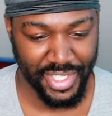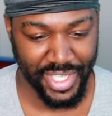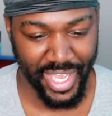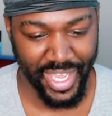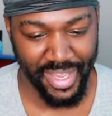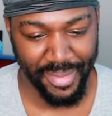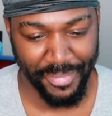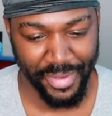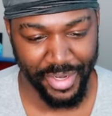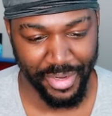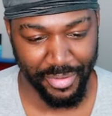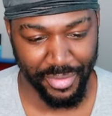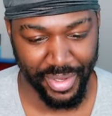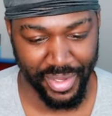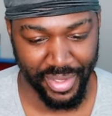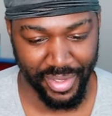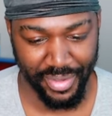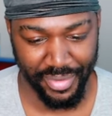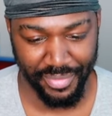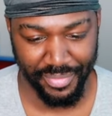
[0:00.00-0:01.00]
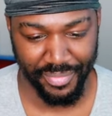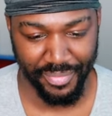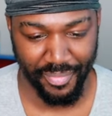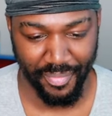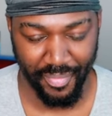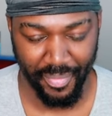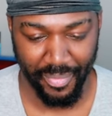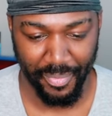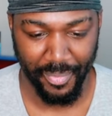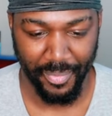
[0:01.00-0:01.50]
Came anyway.
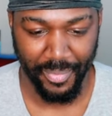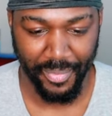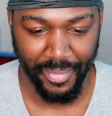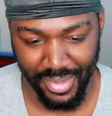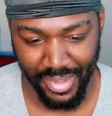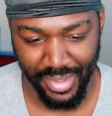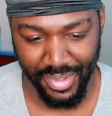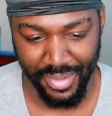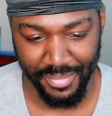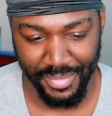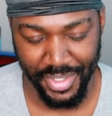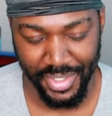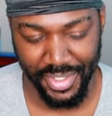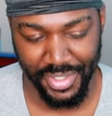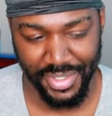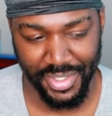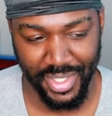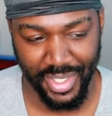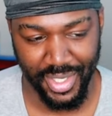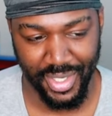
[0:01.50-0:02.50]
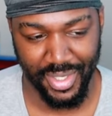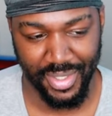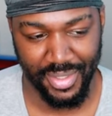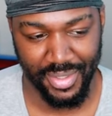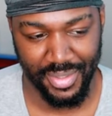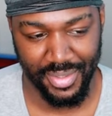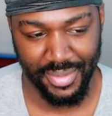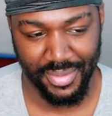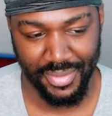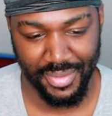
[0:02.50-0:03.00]
Oh man, this guy. He
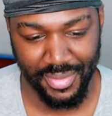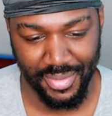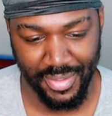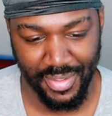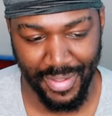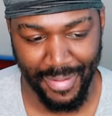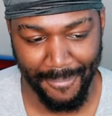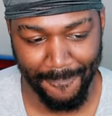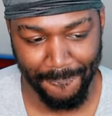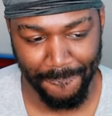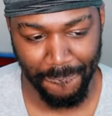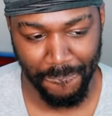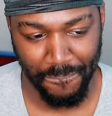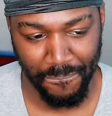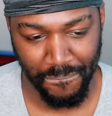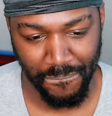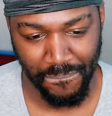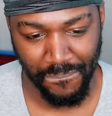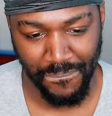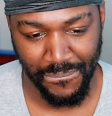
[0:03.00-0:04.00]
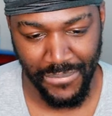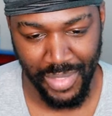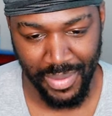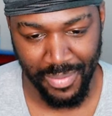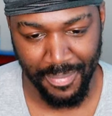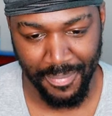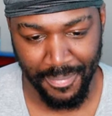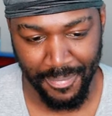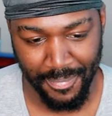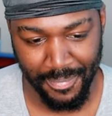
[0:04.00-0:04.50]
just left us here.
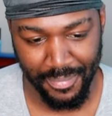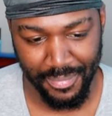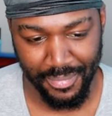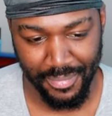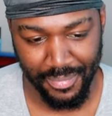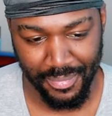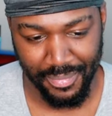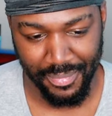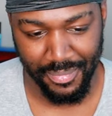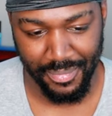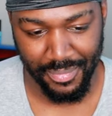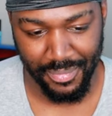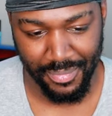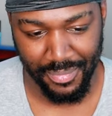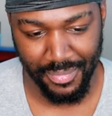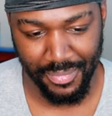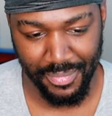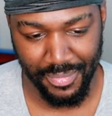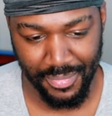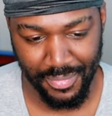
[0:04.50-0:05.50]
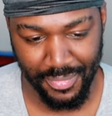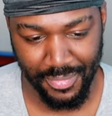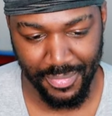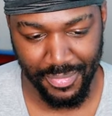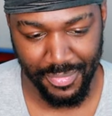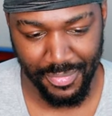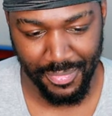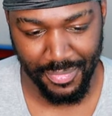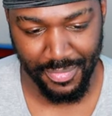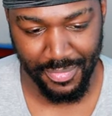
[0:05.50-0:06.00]
He must see to his
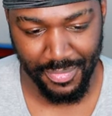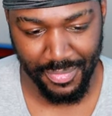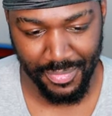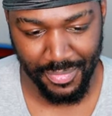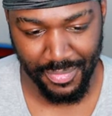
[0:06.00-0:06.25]
village.